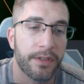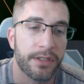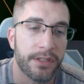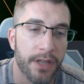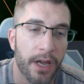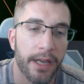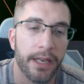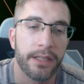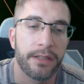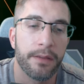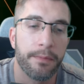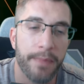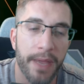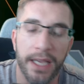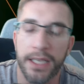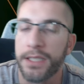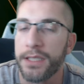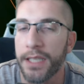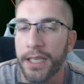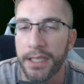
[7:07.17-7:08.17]
decided to
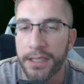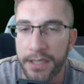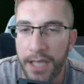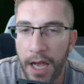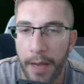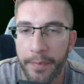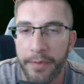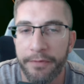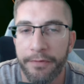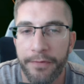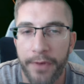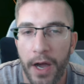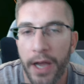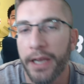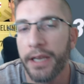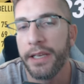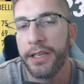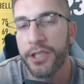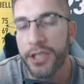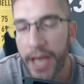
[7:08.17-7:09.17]
mix things up and
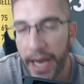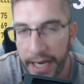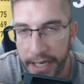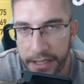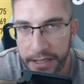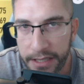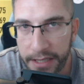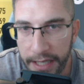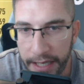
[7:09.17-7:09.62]
finally change